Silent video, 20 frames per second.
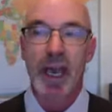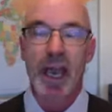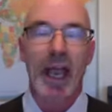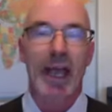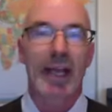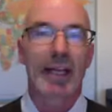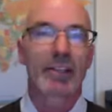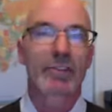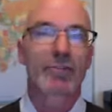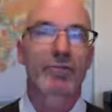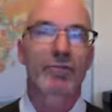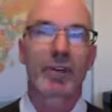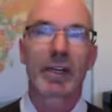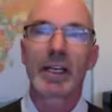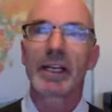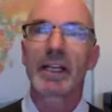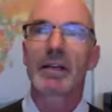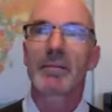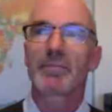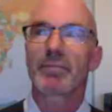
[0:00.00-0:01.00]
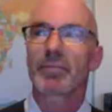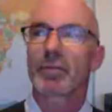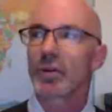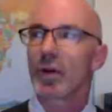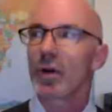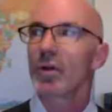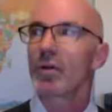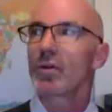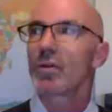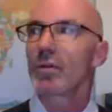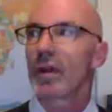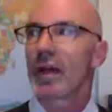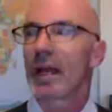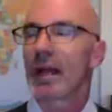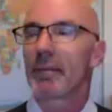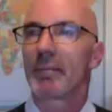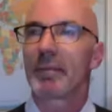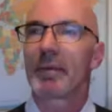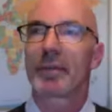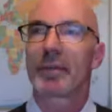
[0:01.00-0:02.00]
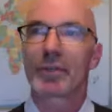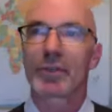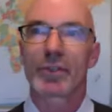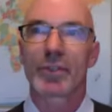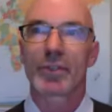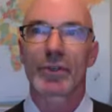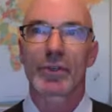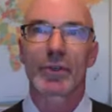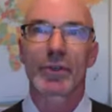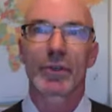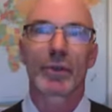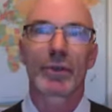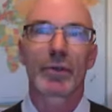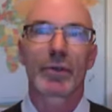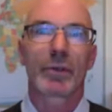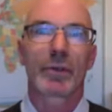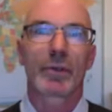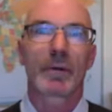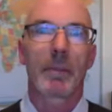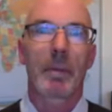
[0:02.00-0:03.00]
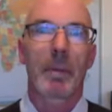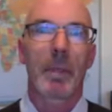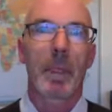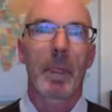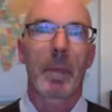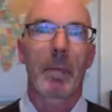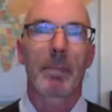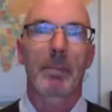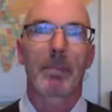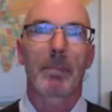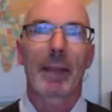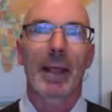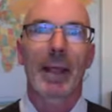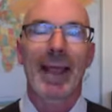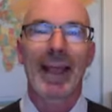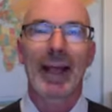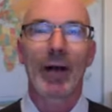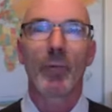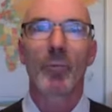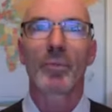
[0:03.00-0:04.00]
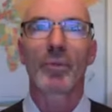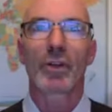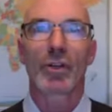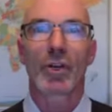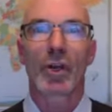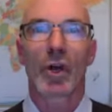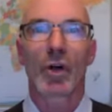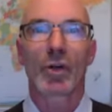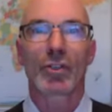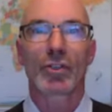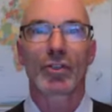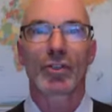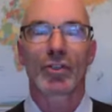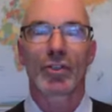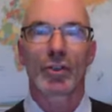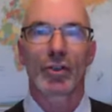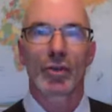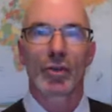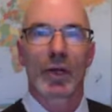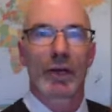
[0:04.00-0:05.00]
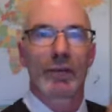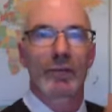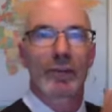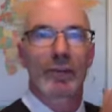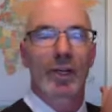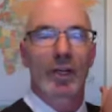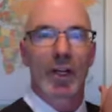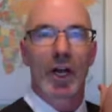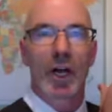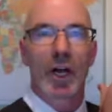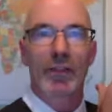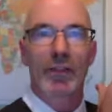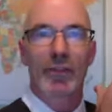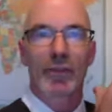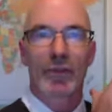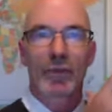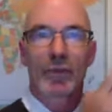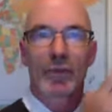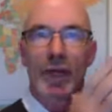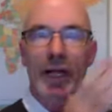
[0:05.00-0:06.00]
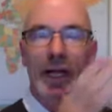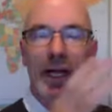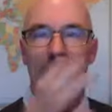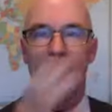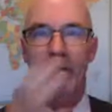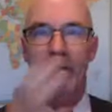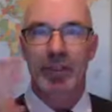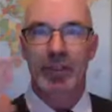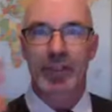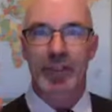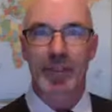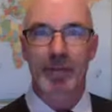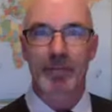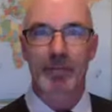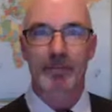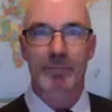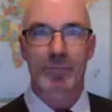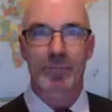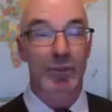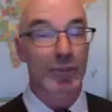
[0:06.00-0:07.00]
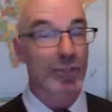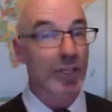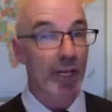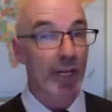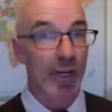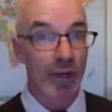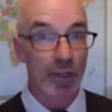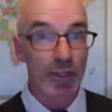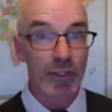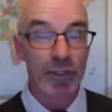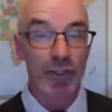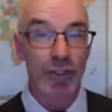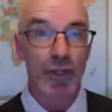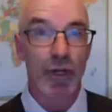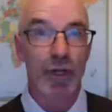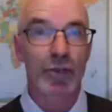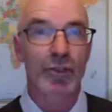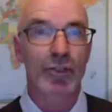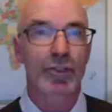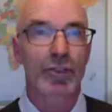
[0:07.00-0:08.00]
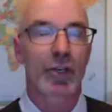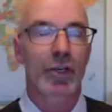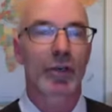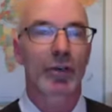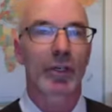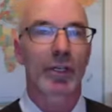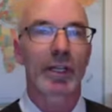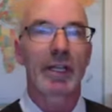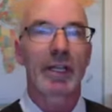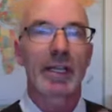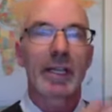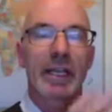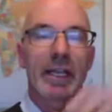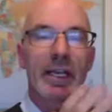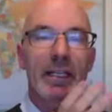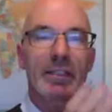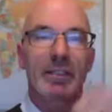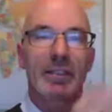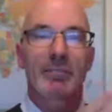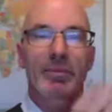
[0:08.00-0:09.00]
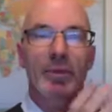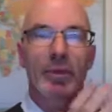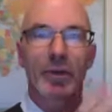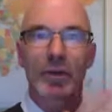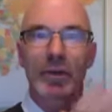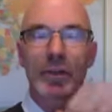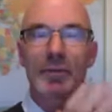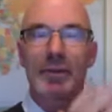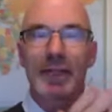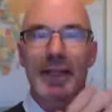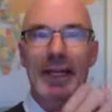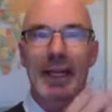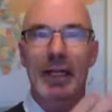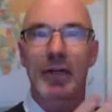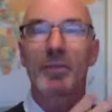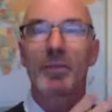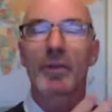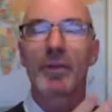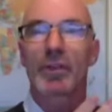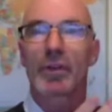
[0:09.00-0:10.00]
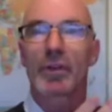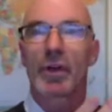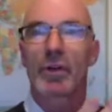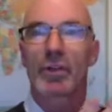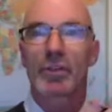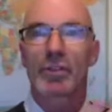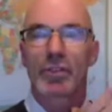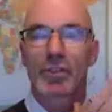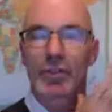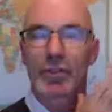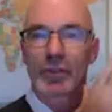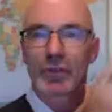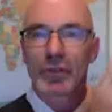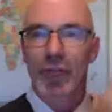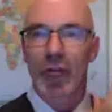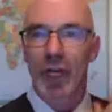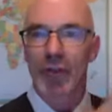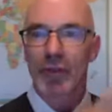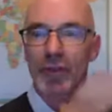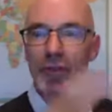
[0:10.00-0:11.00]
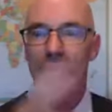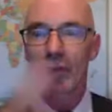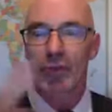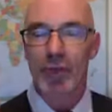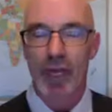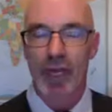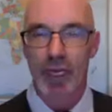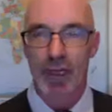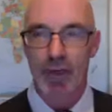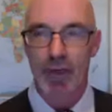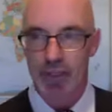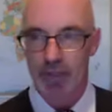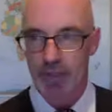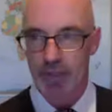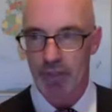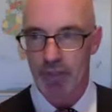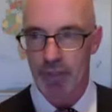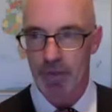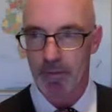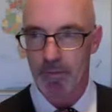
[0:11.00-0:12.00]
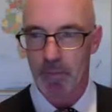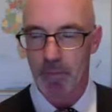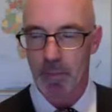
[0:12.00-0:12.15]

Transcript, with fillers: And it's really a program to help the coaches who have gone through Erickson, so it's Erickson coaches only. It's a program to help the coaches who've gone through Erickson,